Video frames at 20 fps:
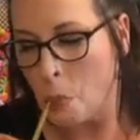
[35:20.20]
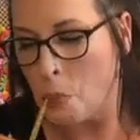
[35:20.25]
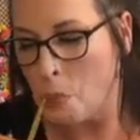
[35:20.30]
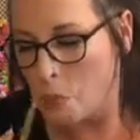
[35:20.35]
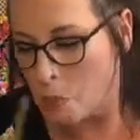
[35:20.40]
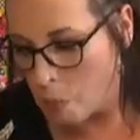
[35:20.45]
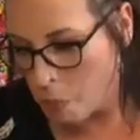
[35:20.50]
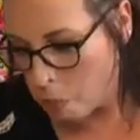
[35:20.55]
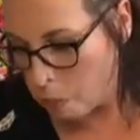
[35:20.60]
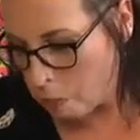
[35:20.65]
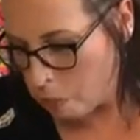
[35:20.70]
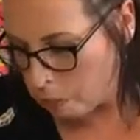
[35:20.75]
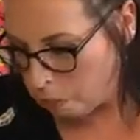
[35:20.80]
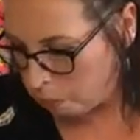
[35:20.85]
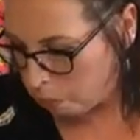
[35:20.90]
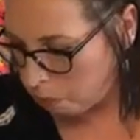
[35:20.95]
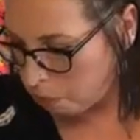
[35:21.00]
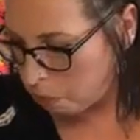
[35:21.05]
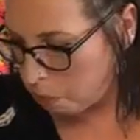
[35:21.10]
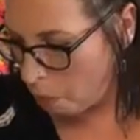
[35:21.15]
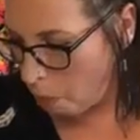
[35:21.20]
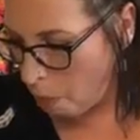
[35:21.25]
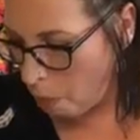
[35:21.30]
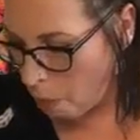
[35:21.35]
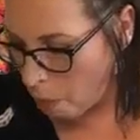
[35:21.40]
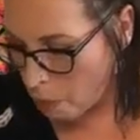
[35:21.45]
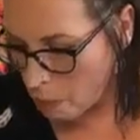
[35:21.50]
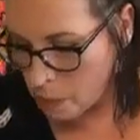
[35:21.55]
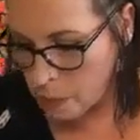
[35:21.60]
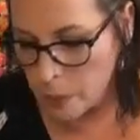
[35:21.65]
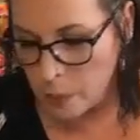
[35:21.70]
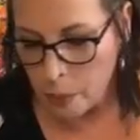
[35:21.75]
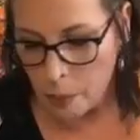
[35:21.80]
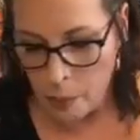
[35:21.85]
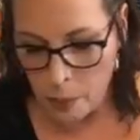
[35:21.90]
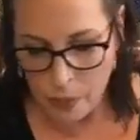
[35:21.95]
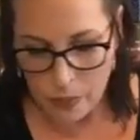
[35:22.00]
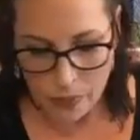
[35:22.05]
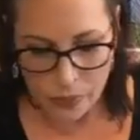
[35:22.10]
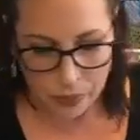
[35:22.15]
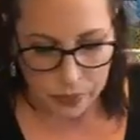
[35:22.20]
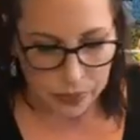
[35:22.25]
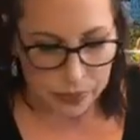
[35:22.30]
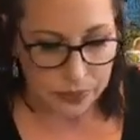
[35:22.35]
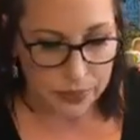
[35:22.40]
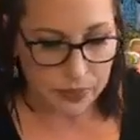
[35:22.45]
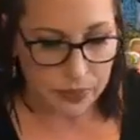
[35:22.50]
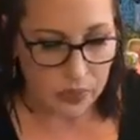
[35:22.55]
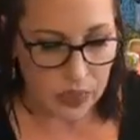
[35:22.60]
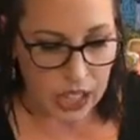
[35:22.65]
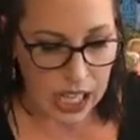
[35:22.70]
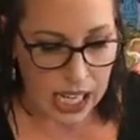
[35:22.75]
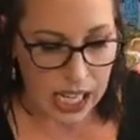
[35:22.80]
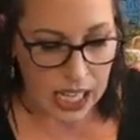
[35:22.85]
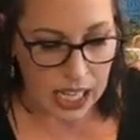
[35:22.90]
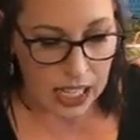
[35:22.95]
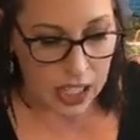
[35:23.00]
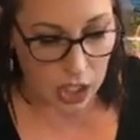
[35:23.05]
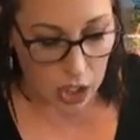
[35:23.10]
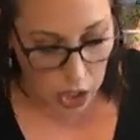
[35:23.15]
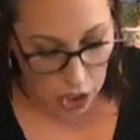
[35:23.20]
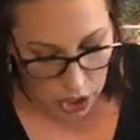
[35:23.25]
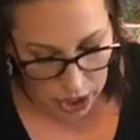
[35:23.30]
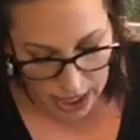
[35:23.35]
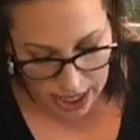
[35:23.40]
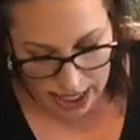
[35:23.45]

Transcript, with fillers: Uh, let's see. I think that that's all the questions